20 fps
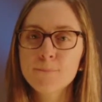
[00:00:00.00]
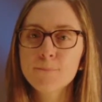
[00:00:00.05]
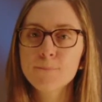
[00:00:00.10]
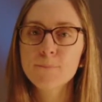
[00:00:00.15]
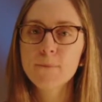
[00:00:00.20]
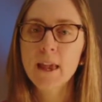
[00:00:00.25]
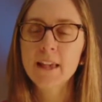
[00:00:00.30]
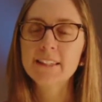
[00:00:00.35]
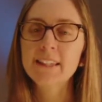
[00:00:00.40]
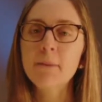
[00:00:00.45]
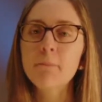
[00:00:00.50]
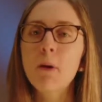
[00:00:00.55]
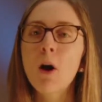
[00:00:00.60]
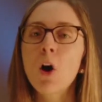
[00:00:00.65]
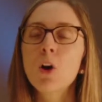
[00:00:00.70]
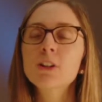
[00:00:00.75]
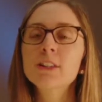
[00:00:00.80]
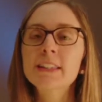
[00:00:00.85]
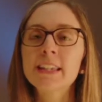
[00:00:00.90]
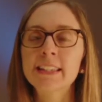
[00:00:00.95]
Is that
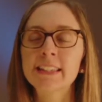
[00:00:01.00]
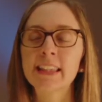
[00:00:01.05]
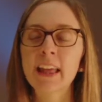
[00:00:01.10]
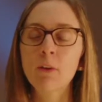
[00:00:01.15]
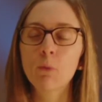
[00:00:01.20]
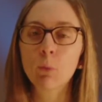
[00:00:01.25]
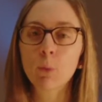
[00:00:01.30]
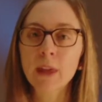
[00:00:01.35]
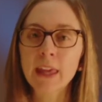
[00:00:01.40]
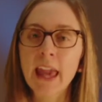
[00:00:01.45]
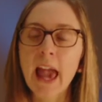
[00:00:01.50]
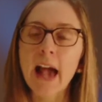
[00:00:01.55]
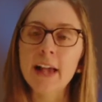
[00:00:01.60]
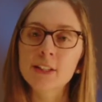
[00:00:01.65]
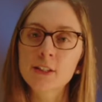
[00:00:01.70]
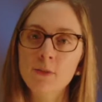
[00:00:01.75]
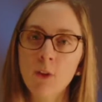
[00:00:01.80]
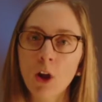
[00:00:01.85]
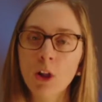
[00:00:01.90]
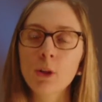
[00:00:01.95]
Paul says that we,
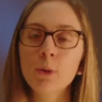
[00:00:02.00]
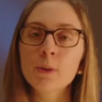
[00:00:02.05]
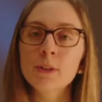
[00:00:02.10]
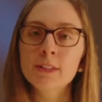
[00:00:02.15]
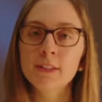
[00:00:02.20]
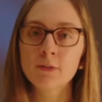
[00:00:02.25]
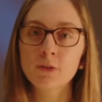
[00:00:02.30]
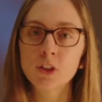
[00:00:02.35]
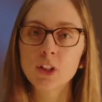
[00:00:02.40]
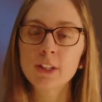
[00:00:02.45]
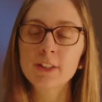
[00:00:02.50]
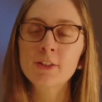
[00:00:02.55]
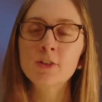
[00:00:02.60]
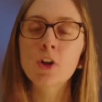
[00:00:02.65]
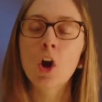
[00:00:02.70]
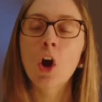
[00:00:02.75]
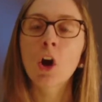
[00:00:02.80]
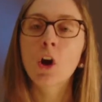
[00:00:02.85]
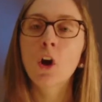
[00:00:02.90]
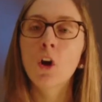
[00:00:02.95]
as followers of Jesus,
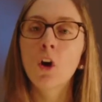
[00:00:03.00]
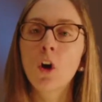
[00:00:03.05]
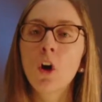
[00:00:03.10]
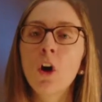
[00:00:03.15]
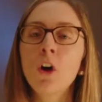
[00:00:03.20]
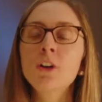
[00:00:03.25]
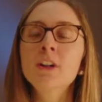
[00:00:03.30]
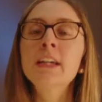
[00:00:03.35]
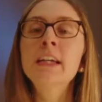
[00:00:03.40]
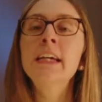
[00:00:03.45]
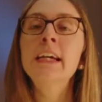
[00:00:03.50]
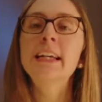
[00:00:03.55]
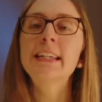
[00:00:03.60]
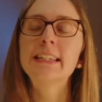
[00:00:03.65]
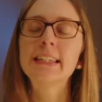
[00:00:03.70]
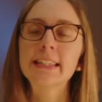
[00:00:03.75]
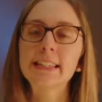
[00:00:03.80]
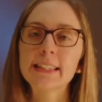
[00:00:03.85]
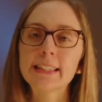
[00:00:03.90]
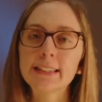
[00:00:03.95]
are called
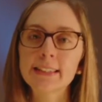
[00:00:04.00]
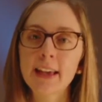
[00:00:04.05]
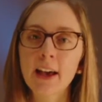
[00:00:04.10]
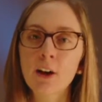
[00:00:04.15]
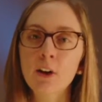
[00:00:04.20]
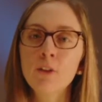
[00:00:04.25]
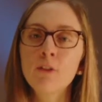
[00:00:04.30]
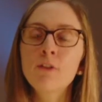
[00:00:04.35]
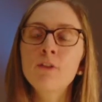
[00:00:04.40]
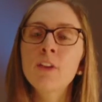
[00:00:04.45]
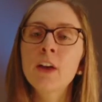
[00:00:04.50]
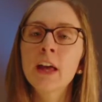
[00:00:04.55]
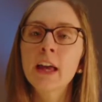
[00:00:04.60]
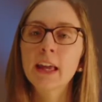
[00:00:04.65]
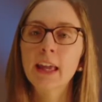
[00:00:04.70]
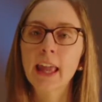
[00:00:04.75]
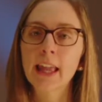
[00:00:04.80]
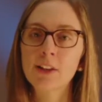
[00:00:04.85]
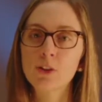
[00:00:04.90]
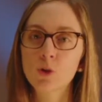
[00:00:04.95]
to self
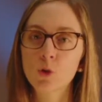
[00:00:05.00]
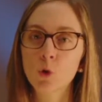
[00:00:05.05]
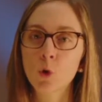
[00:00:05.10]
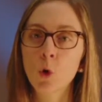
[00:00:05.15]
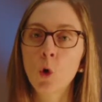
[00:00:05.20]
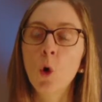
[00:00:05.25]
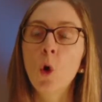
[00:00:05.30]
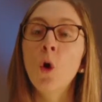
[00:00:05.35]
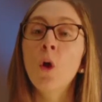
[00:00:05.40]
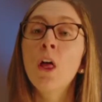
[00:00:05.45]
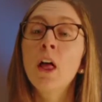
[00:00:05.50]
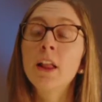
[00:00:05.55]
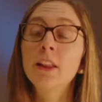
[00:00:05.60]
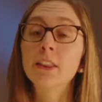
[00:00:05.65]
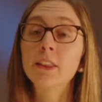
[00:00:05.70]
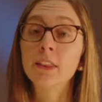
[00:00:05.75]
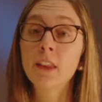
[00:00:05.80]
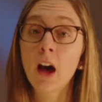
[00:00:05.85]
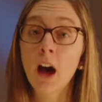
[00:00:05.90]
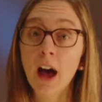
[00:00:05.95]
control,
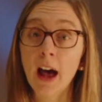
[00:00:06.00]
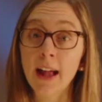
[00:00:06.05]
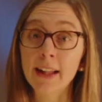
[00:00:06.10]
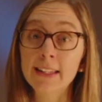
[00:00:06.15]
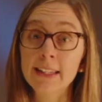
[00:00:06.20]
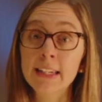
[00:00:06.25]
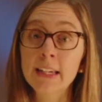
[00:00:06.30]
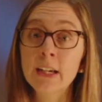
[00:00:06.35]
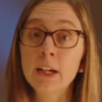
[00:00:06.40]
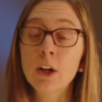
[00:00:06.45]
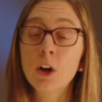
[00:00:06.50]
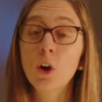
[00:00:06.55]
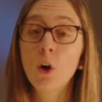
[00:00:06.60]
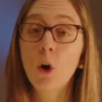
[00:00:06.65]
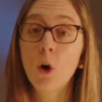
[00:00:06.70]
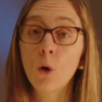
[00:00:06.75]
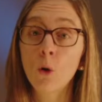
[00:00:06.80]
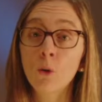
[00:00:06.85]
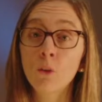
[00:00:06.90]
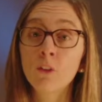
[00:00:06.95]
not
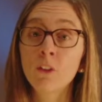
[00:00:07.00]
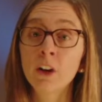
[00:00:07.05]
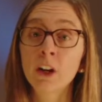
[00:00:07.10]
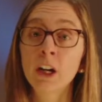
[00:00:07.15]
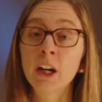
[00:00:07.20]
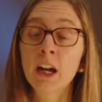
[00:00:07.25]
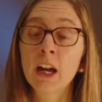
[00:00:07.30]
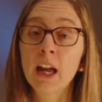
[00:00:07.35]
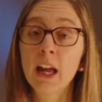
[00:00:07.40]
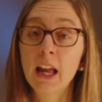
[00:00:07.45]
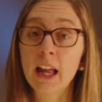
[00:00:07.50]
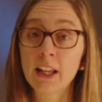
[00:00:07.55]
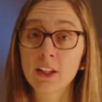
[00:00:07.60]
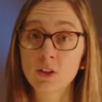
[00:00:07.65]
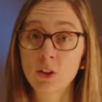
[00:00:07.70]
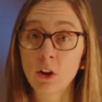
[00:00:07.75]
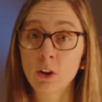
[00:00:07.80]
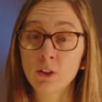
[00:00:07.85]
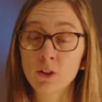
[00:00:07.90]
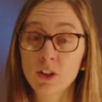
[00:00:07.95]
over
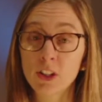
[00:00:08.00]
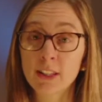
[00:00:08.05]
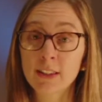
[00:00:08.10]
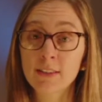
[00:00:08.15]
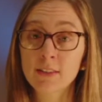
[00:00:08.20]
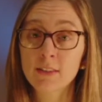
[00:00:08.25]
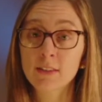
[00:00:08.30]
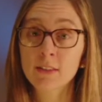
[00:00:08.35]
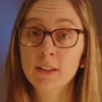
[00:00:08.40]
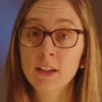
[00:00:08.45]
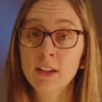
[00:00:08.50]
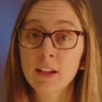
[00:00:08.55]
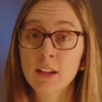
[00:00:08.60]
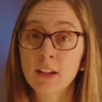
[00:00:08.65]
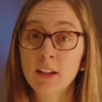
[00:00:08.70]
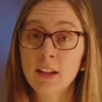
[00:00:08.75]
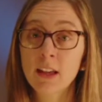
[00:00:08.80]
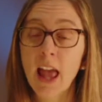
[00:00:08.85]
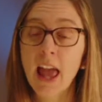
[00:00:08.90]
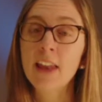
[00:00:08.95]
indulgence,
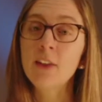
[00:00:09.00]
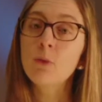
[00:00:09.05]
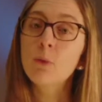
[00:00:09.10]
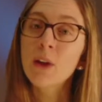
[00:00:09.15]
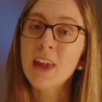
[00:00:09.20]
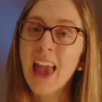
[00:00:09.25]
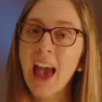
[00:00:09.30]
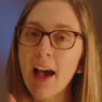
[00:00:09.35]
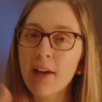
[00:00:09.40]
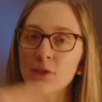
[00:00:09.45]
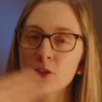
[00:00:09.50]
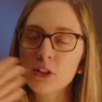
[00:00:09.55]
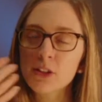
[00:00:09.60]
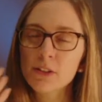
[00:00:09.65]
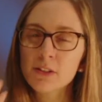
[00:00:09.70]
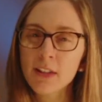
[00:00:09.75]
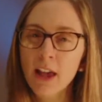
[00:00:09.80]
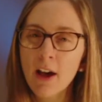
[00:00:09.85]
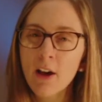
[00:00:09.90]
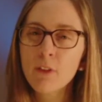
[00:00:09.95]
And if we have
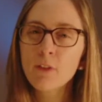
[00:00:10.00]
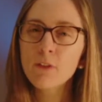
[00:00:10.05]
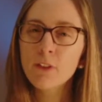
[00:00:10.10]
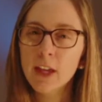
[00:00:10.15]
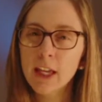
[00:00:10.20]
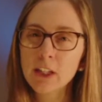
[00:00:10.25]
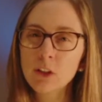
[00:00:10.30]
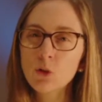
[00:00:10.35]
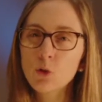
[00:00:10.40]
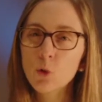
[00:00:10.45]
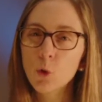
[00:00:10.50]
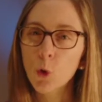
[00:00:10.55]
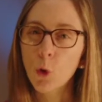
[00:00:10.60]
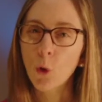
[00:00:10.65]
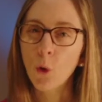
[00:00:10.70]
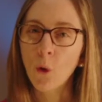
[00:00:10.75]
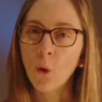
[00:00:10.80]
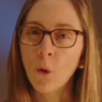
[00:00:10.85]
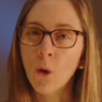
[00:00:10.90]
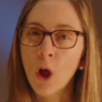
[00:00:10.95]
self
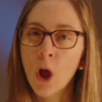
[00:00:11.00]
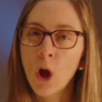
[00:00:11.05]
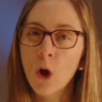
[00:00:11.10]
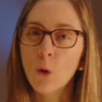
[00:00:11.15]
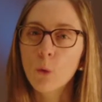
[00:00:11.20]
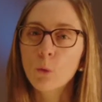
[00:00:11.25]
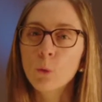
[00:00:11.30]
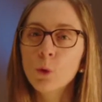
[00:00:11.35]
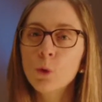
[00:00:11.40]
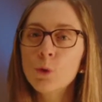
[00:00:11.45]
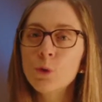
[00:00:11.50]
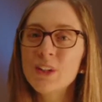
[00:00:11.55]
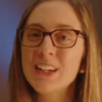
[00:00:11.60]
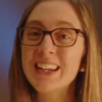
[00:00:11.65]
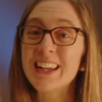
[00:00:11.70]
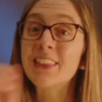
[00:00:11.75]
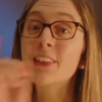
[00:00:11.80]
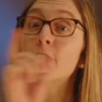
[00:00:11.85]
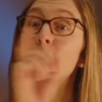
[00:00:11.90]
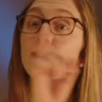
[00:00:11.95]
control rooted
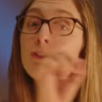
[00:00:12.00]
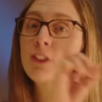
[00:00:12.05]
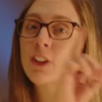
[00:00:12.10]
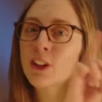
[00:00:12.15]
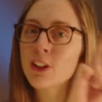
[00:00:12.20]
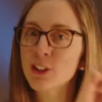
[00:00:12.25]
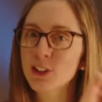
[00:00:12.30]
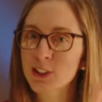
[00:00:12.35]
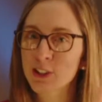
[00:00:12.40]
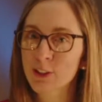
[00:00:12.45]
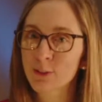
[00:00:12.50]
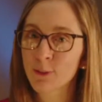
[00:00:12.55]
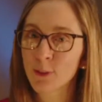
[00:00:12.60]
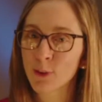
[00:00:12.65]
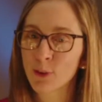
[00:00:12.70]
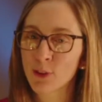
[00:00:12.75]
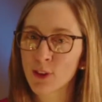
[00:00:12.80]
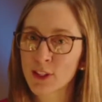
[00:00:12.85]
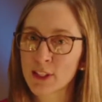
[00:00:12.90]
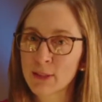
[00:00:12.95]
in the first
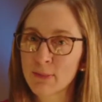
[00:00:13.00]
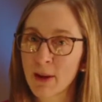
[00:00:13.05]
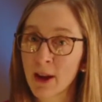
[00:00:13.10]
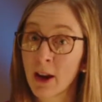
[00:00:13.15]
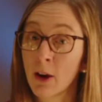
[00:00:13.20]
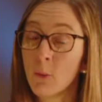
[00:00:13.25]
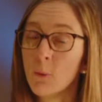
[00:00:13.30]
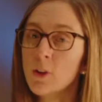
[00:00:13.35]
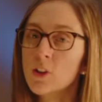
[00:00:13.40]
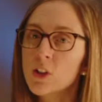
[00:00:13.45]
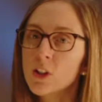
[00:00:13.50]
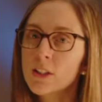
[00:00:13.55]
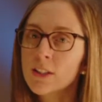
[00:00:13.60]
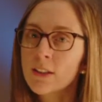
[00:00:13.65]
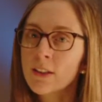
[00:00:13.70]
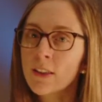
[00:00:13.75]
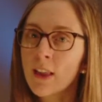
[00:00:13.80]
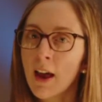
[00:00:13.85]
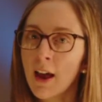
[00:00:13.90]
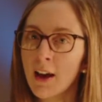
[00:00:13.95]
fruit of the Spirit, which is
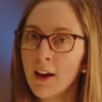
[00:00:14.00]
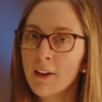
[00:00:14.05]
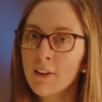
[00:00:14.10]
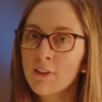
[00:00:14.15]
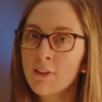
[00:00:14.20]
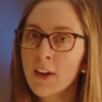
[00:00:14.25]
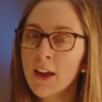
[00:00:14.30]
love,